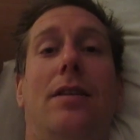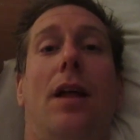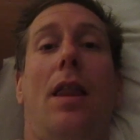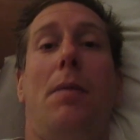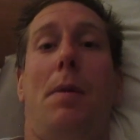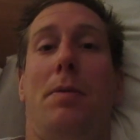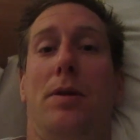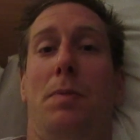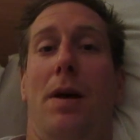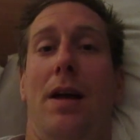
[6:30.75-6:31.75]
Don't let the
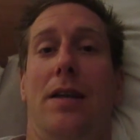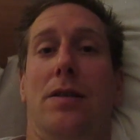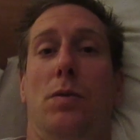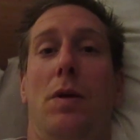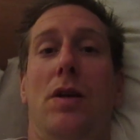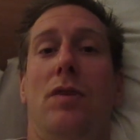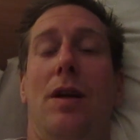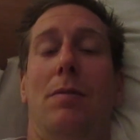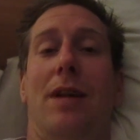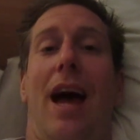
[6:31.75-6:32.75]
bedbugs bite. Sweet
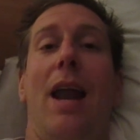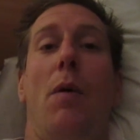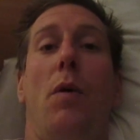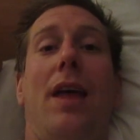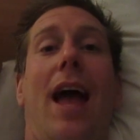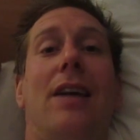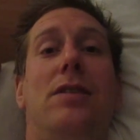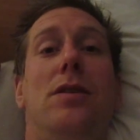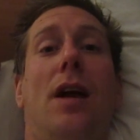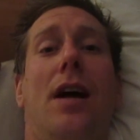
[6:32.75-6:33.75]
dreams. And I will
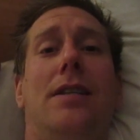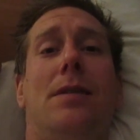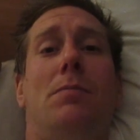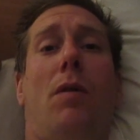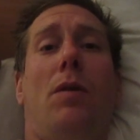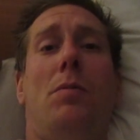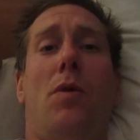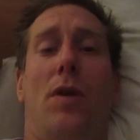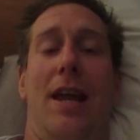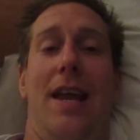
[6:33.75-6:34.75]
catch you guys tomorrow
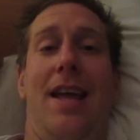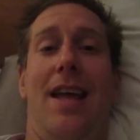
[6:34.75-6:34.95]
morning.